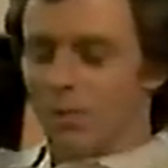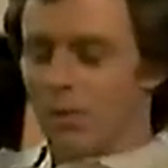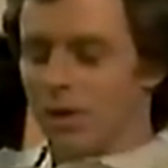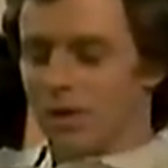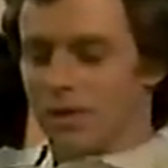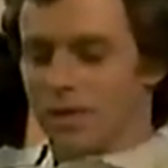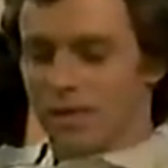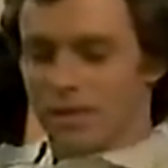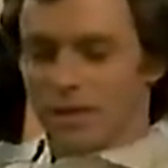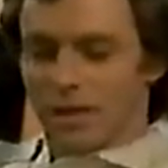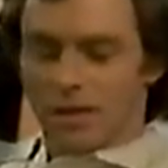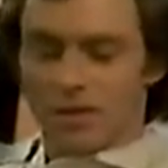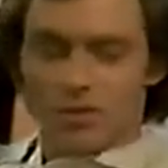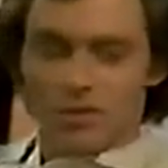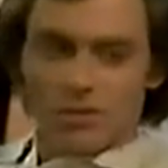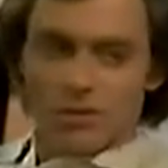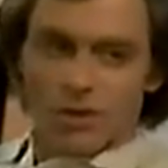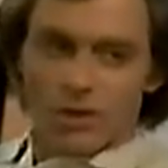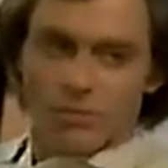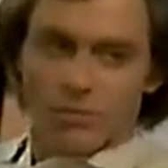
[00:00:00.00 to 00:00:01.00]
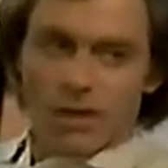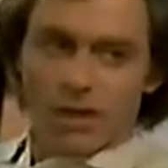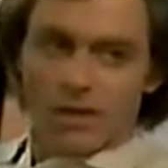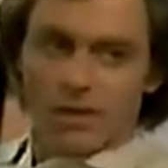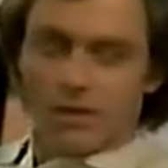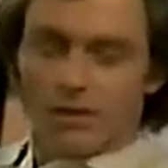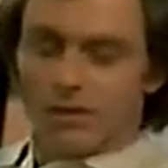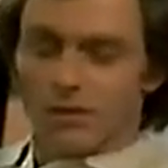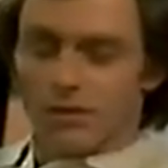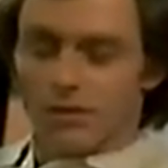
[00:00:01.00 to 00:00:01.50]
Oh, well, in that case, you won't mind
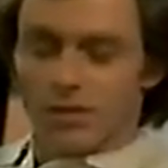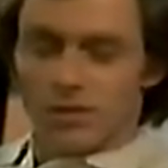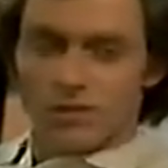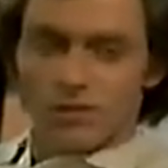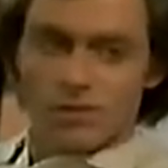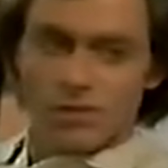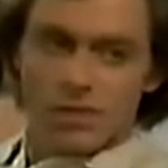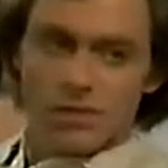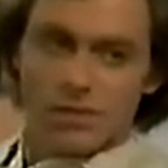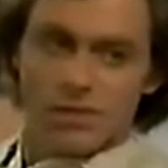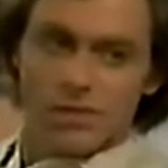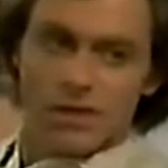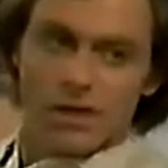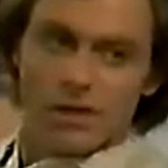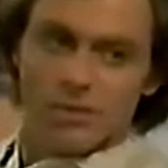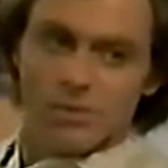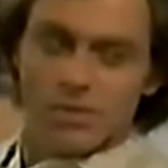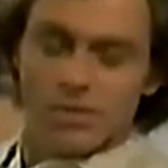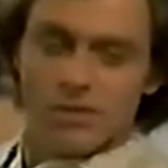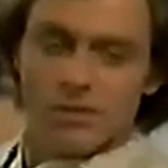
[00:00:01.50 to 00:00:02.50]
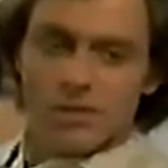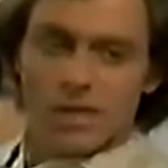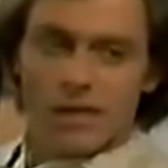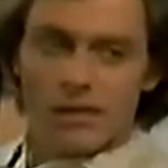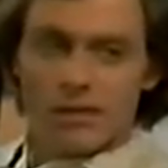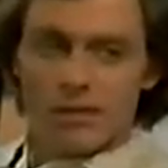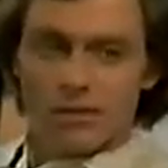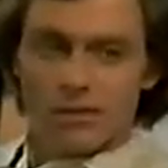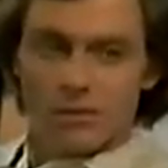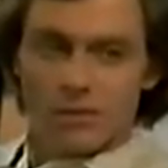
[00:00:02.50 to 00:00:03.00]
hearing that she's also decided to pursue an
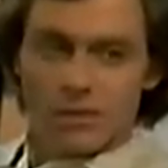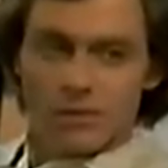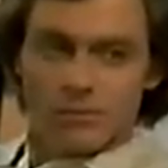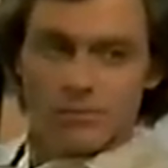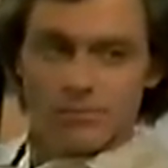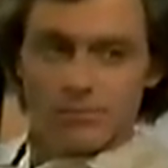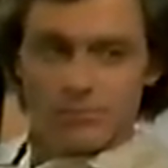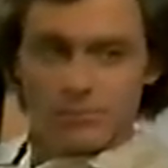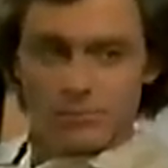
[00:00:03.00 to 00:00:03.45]
acting career.